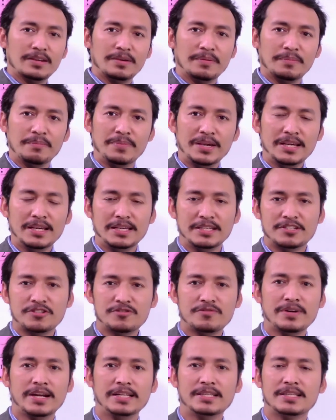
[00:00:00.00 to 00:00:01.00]
be
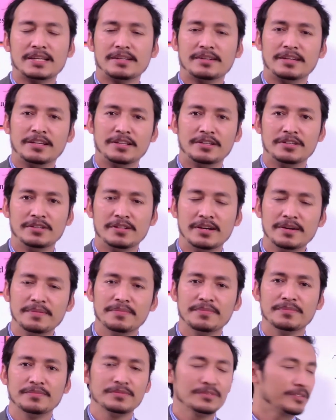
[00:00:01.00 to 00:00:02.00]
straight into the
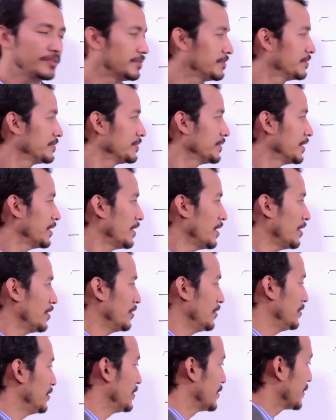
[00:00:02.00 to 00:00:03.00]

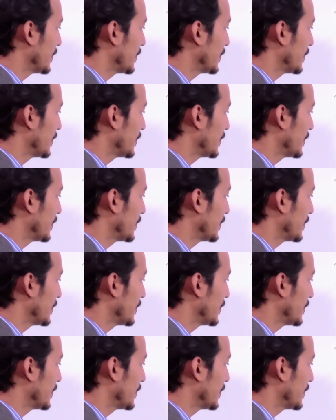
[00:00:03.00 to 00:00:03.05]
rules.